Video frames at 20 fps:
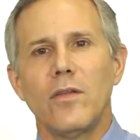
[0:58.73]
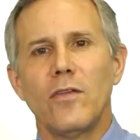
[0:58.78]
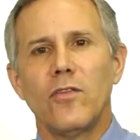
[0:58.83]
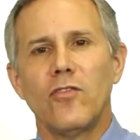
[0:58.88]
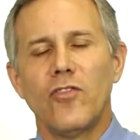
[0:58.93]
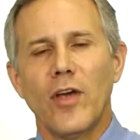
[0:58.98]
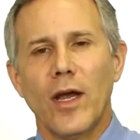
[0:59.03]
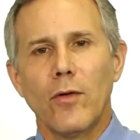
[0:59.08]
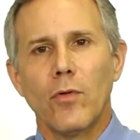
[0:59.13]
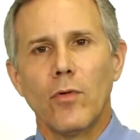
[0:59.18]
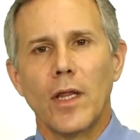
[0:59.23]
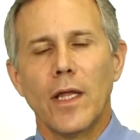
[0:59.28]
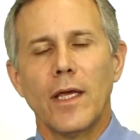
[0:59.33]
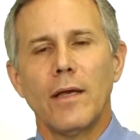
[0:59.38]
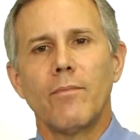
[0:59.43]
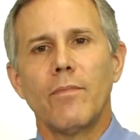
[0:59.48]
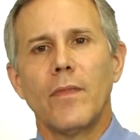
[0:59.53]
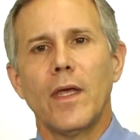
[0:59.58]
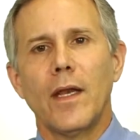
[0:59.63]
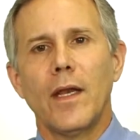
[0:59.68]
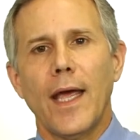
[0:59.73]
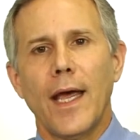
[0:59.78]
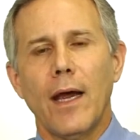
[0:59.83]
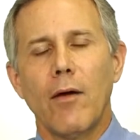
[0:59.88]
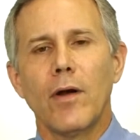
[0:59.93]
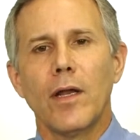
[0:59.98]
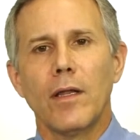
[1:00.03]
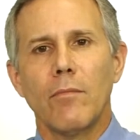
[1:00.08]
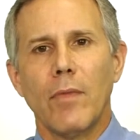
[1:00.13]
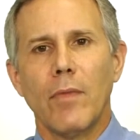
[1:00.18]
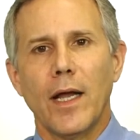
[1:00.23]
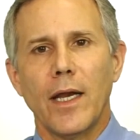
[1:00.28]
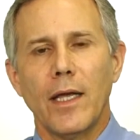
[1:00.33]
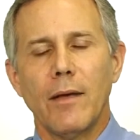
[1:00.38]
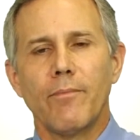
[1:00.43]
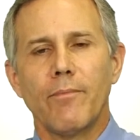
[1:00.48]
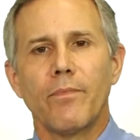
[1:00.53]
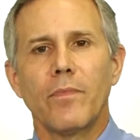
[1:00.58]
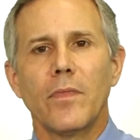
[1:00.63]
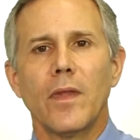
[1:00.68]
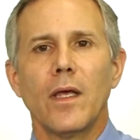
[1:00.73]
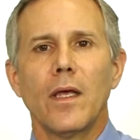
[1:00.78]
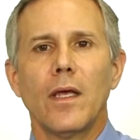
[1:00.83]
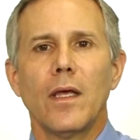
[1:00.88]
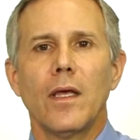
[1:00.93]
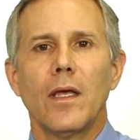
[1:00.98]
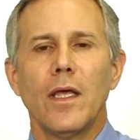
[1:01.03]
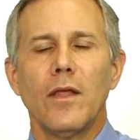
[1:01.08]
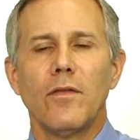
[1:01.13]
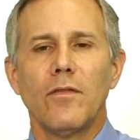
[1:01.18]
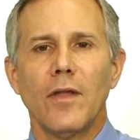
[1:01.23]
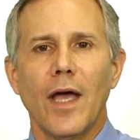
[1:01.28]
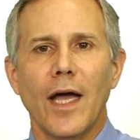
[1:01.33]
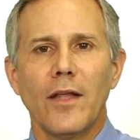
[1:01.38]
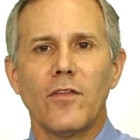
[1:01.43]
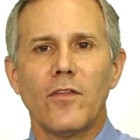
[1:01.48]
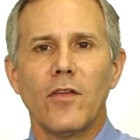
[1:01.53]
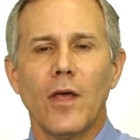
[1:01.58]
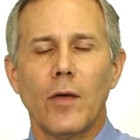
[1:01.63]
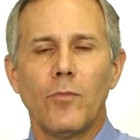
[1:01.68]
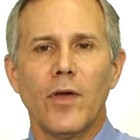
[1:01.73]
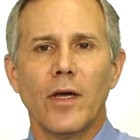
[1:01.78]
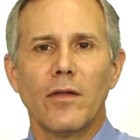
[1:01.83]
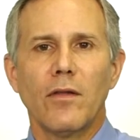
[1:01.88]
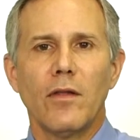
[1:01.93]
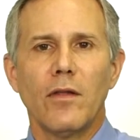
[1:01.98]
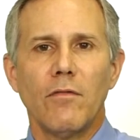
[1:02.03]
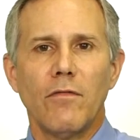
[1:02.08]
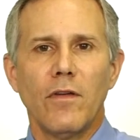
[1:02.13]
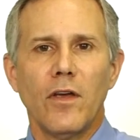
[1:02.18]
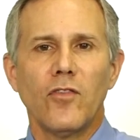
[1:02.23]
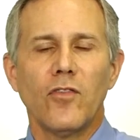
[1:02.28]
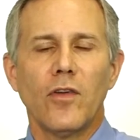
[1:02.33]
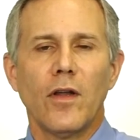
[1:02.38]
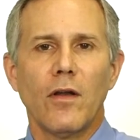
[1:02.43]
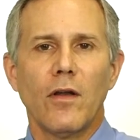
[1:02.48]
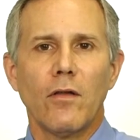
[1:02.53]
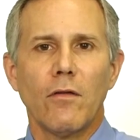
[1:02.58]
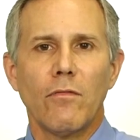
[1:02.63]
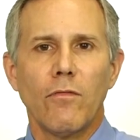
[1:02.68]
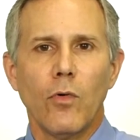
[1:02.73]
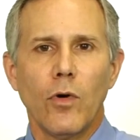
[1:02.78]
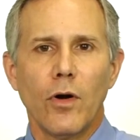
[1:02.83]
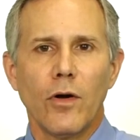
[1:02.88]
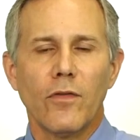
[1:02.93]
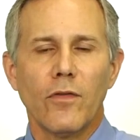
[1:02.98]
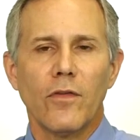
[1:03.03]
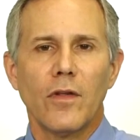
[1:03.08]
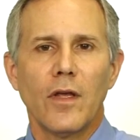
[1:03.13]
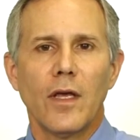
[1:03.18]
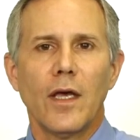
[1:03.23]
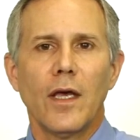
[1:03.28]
Generally, inherited money is not subject to division in a divorce.